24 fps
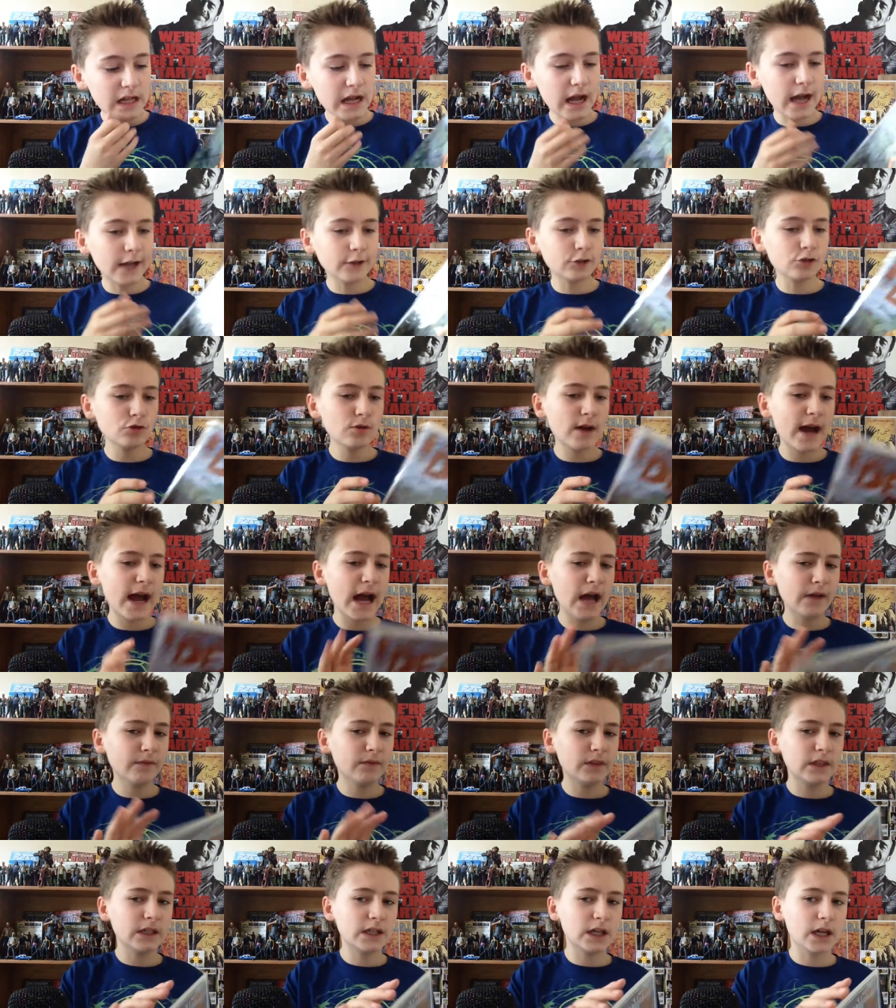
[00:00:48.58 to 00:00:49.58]
I do
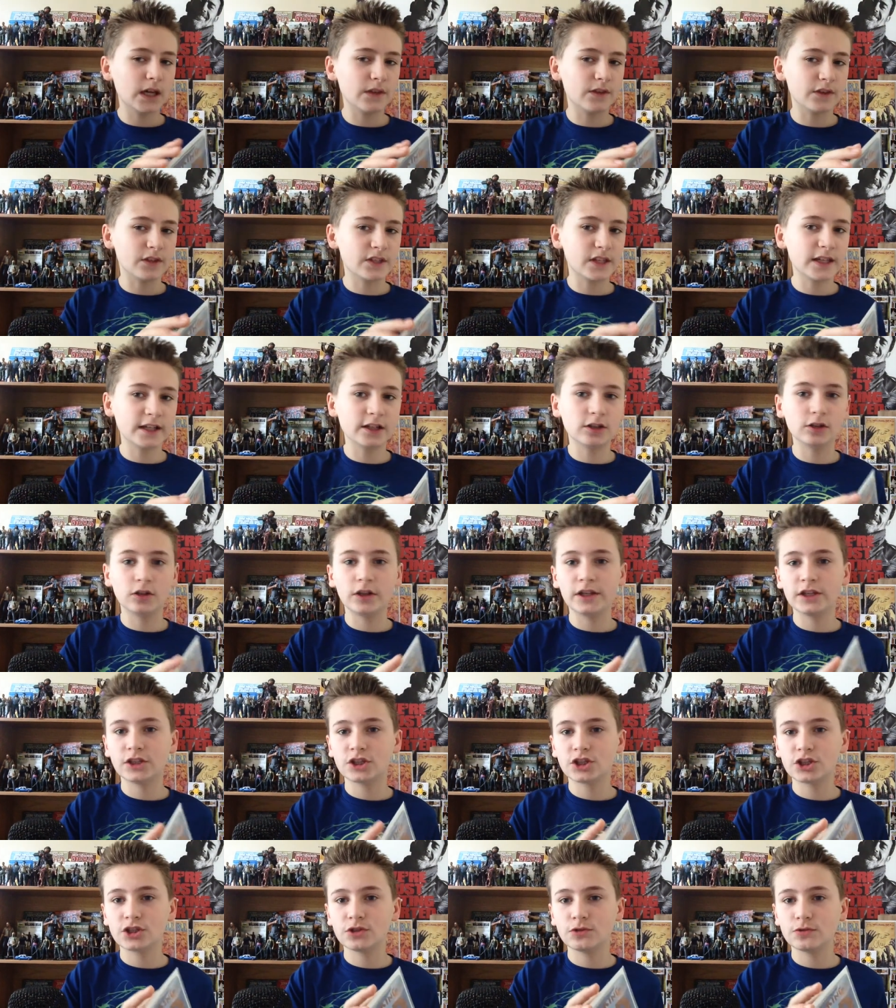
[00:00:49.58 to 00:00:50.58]
have the single
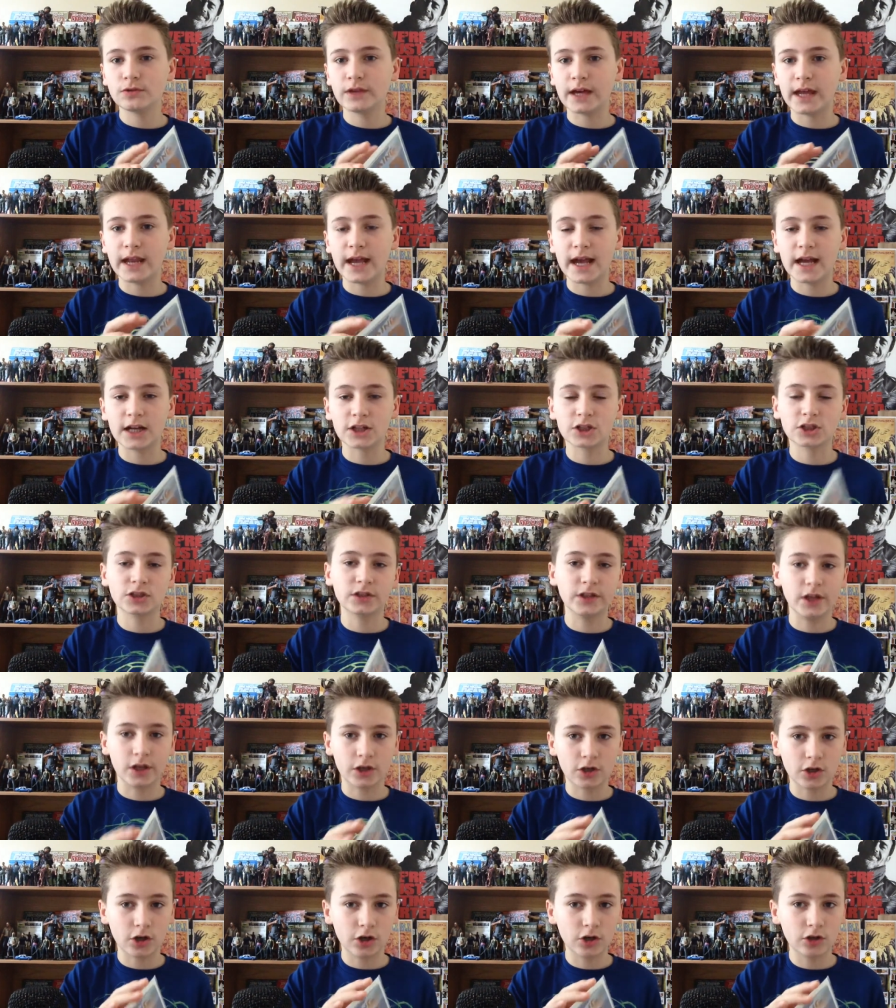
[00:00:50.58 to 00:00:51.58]
issue that actually
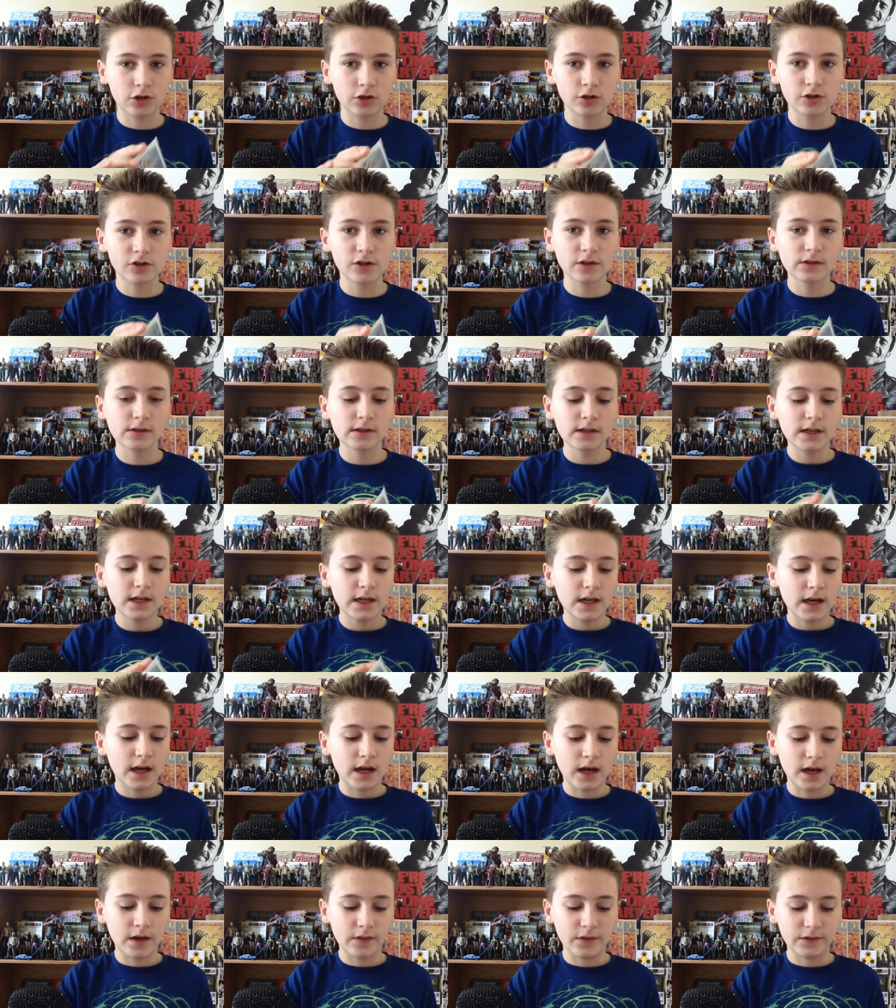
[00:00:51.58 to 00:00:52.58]
occurs,
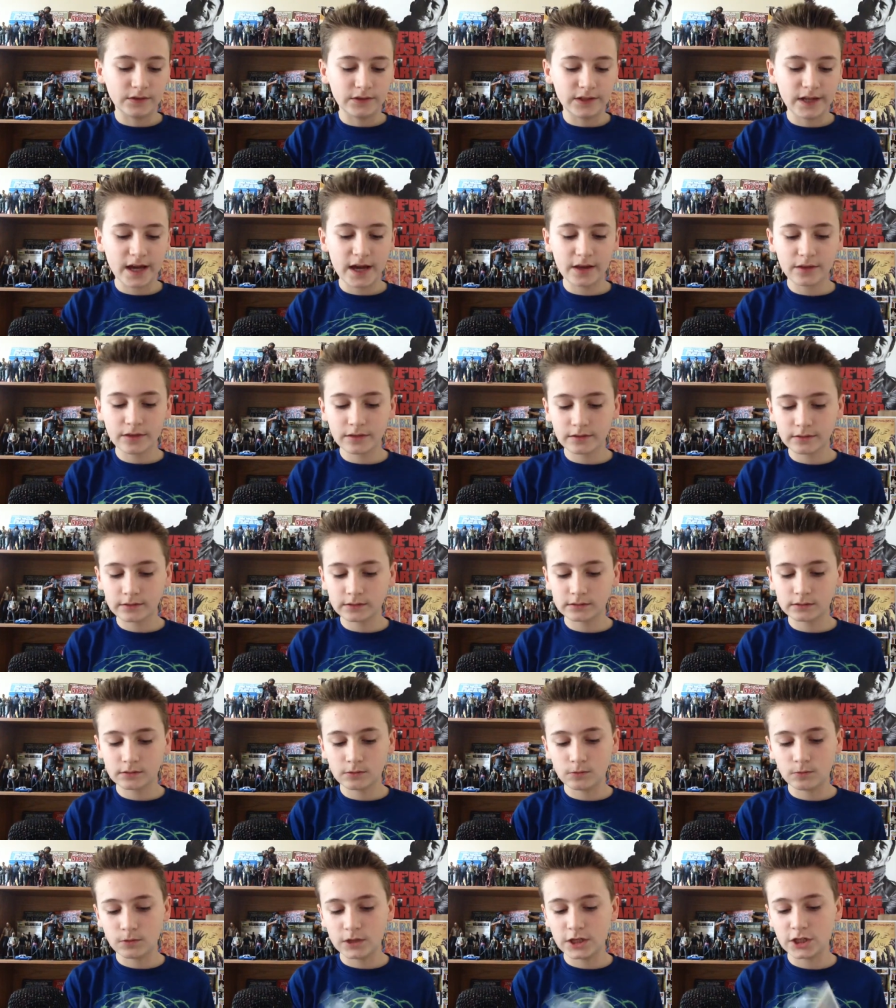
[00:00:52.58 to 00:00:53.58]
the death,
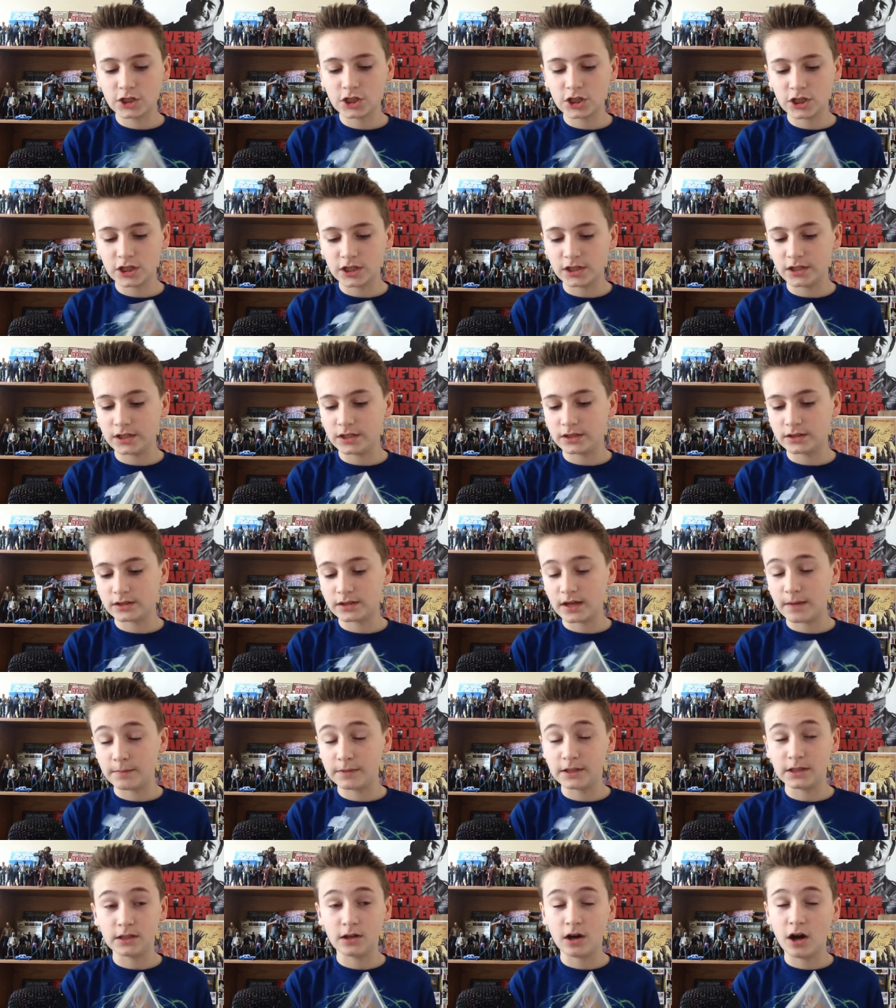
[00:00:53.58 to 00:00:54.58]
which is, I
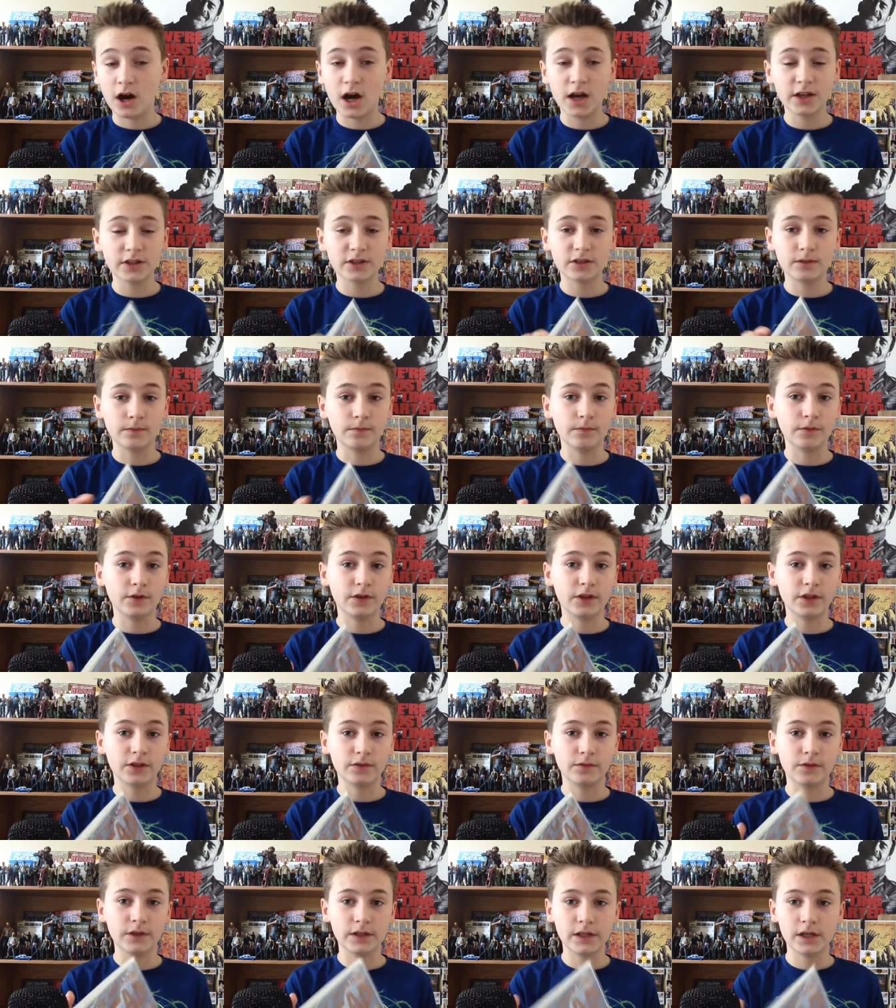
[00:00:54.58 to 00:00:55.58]
mean, awesome for
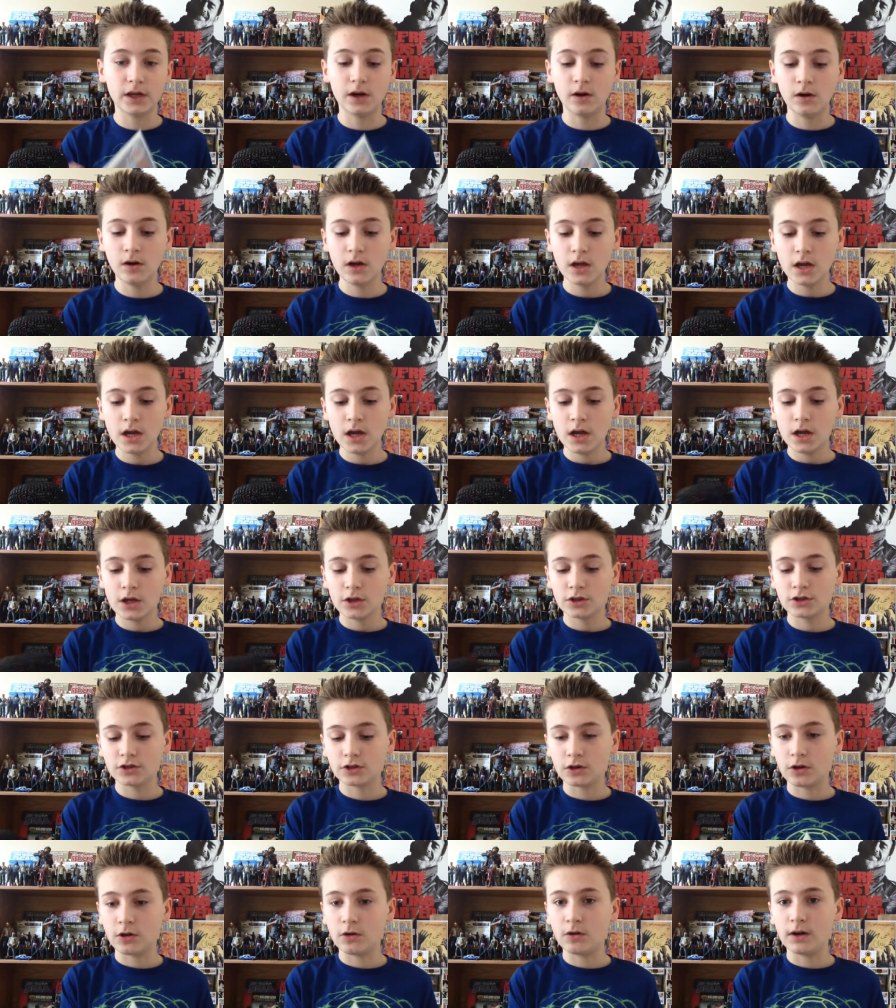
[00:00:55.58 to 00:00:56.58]
this video.
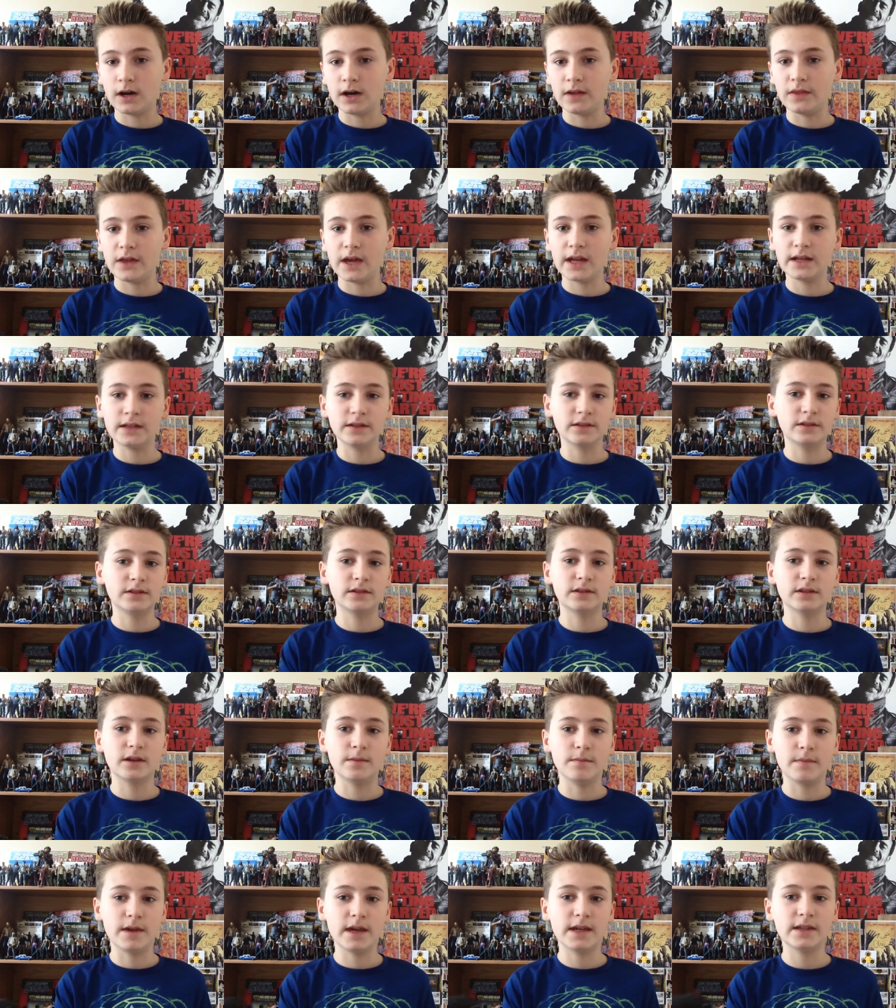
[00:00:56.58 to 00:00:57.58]
So, that is
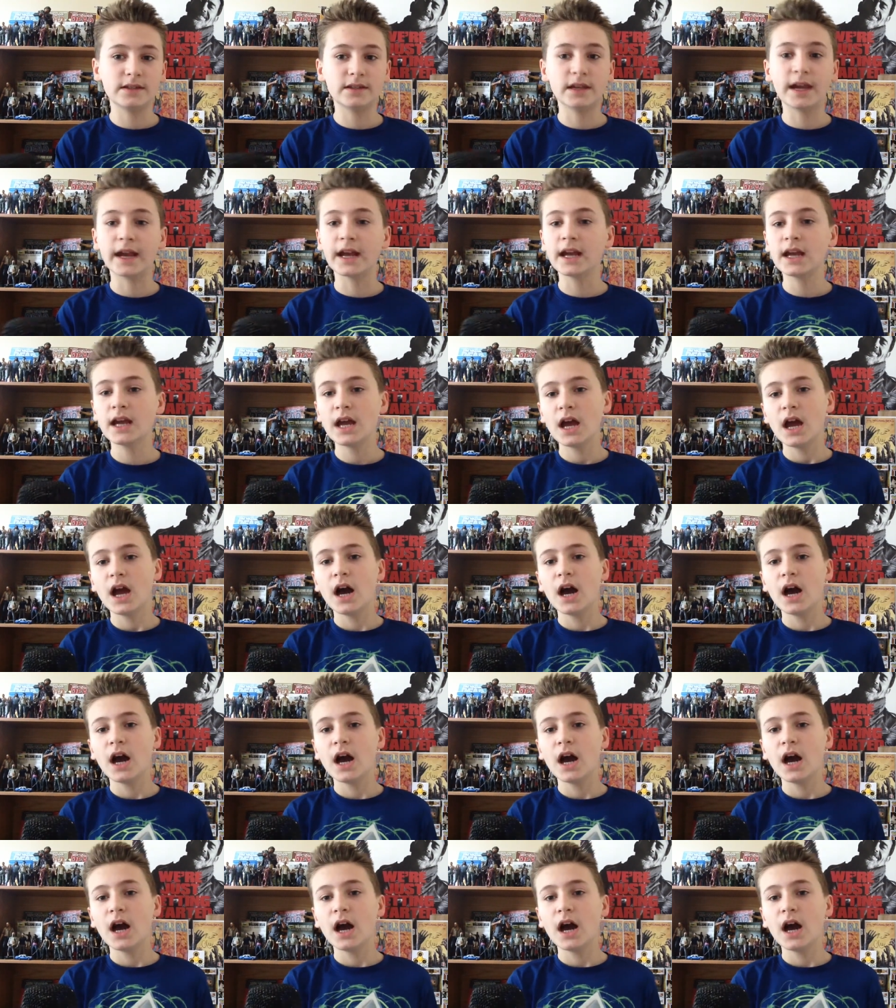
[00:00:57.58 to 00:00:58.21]
amazing.